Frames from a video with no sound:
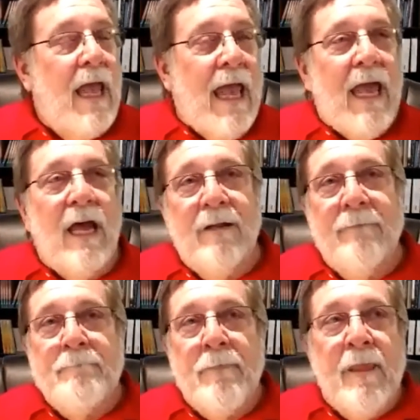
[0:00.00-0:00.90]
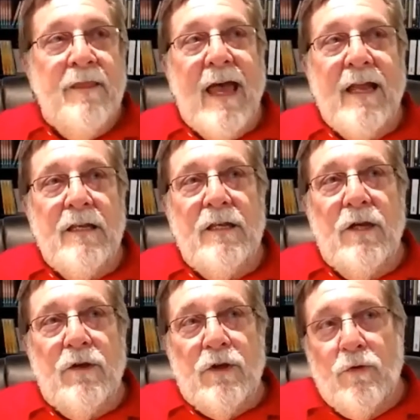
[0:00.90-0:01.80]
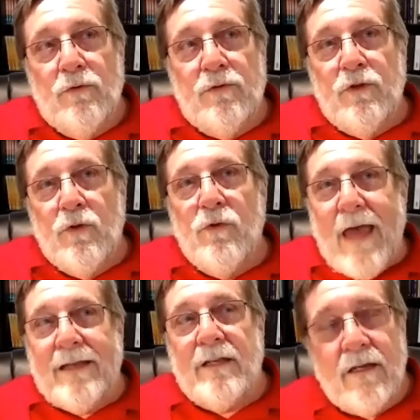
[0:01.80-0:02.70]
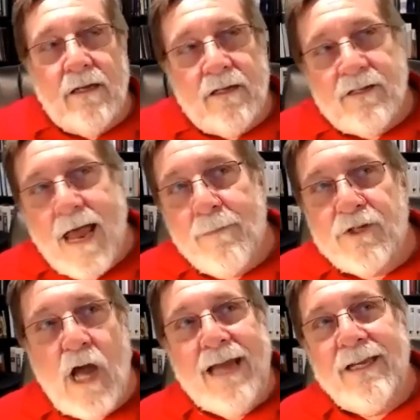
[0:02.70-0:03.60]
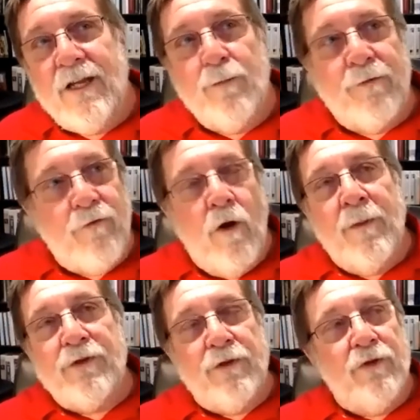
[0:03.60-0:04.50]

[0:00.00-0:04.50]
And then you do that to establish ideal performance.